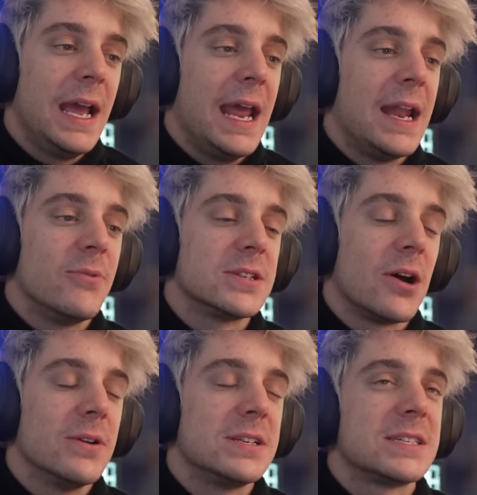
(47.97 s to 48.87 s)
And it was
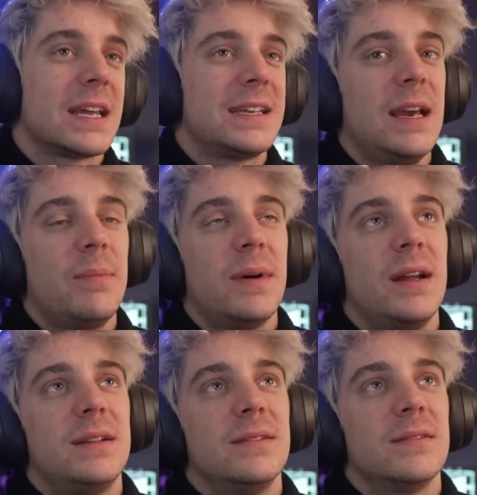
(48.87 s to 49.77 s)
always just like, yeah, but
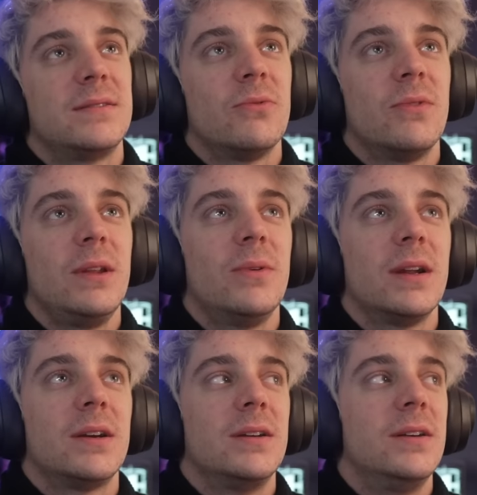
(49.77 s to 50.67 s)
I don't really want
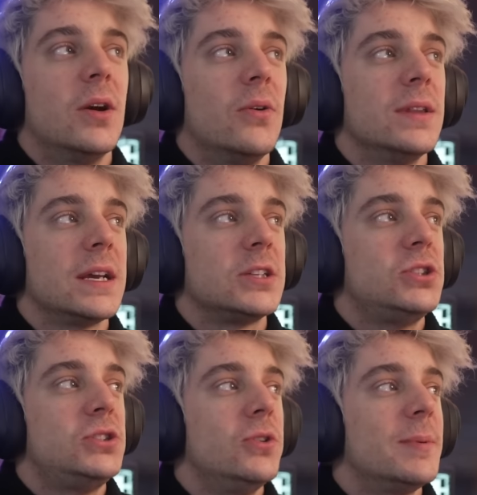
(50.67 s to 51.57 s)
to go and like
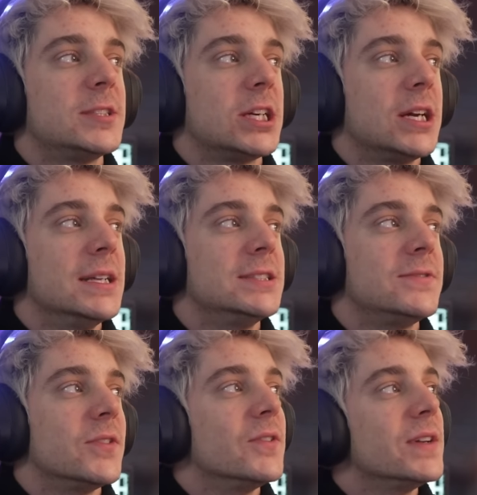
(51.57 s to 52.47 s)
shoot a bunch of guns
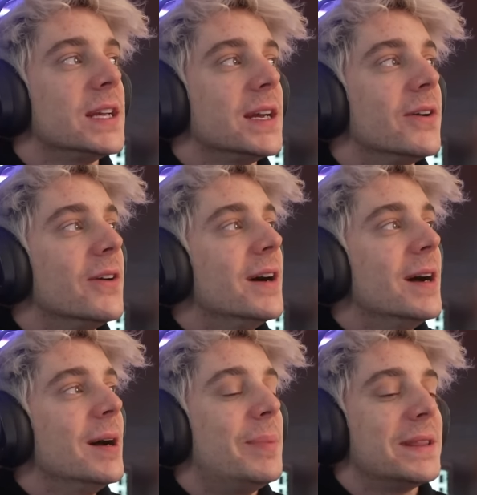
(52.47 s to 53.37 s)
for a video.
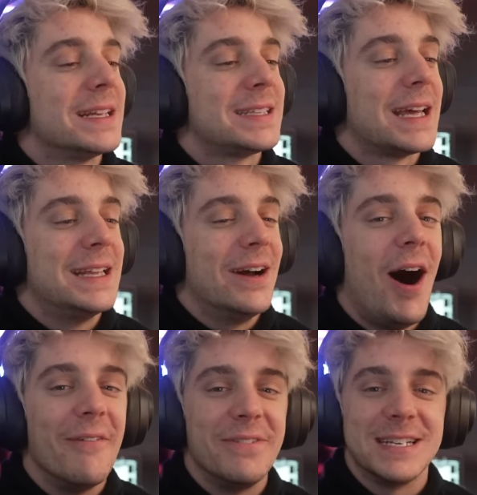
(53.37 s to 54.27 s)
But that's like
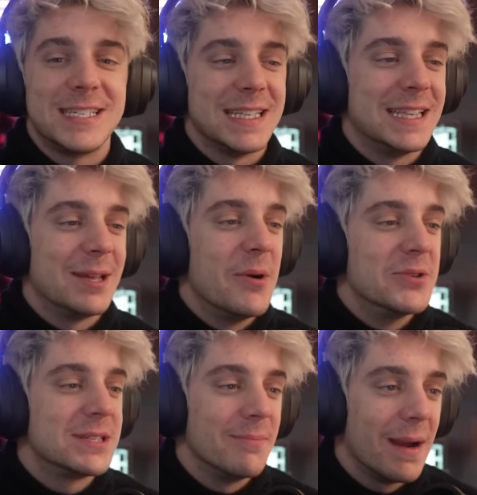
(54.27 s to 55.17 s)
obviously the
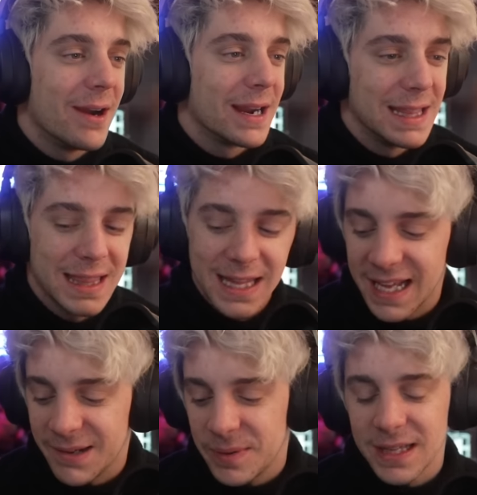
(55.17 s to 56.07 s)
most American
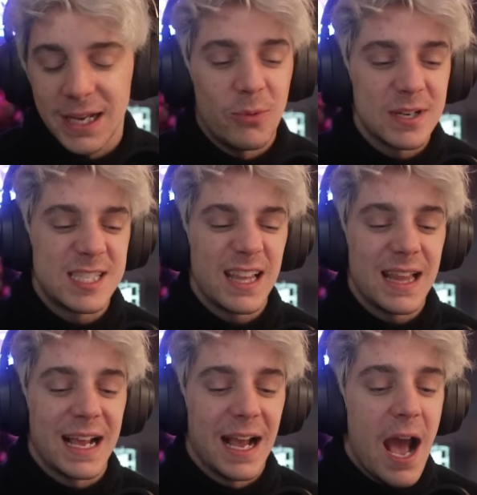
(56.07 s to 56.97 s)
thing. But like, what's the
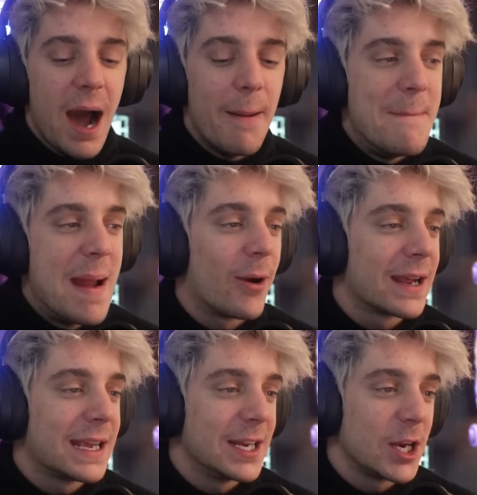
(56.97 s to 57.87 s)
like
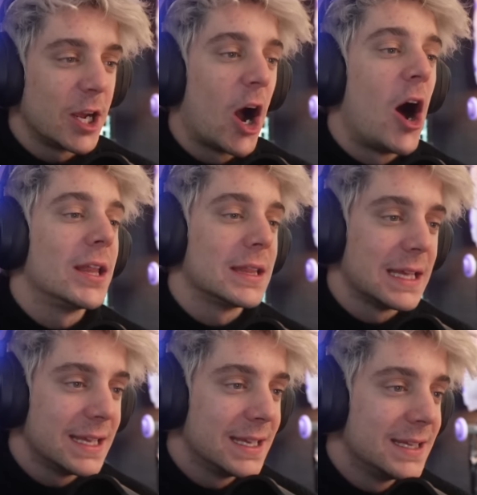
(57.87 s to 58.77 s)
American gauntlet?